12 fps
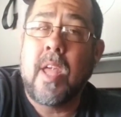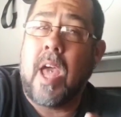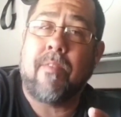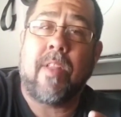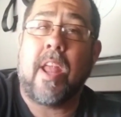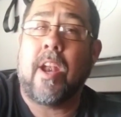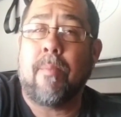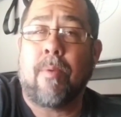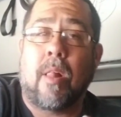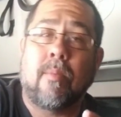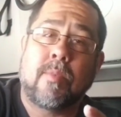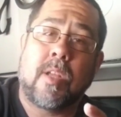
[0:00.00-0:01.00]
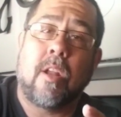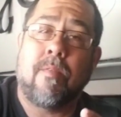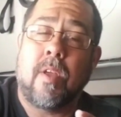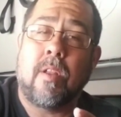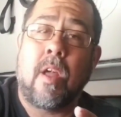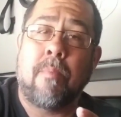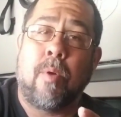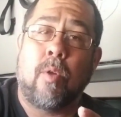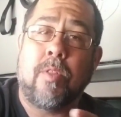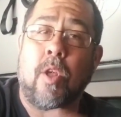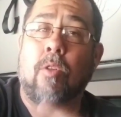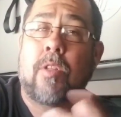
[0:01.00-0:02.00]
Haven't had any problems out of it. I
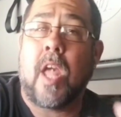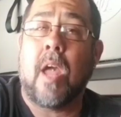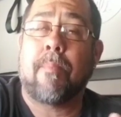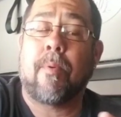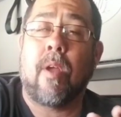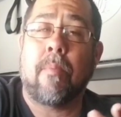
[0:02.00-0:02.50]
pulled the old camper.